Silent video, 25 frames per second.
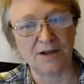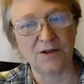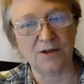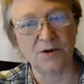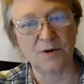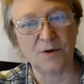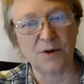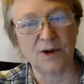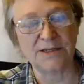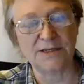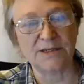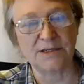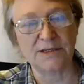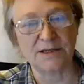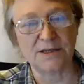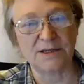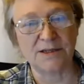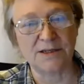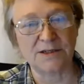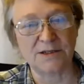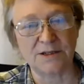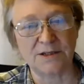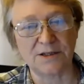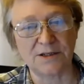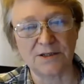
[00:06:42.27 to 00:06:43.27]
US
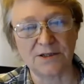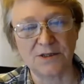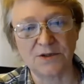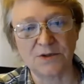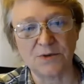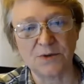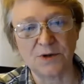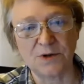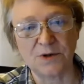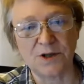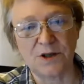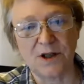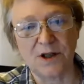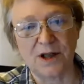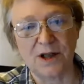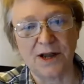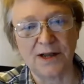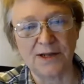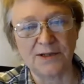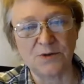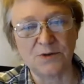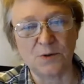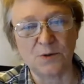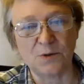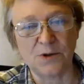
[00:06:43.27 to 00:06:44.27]
citizens to
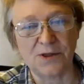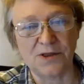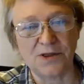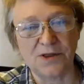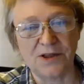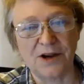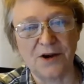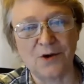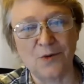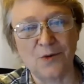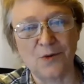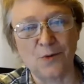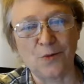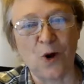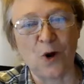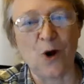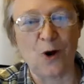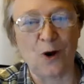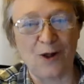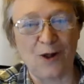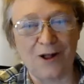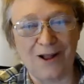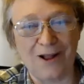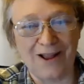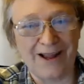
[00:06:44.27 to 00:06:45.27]
realize what their
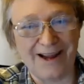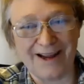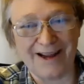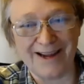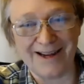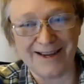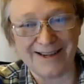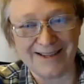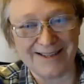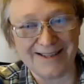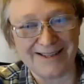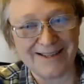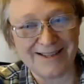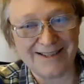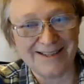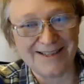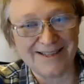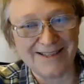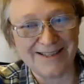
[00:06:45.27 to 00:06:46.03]
role is.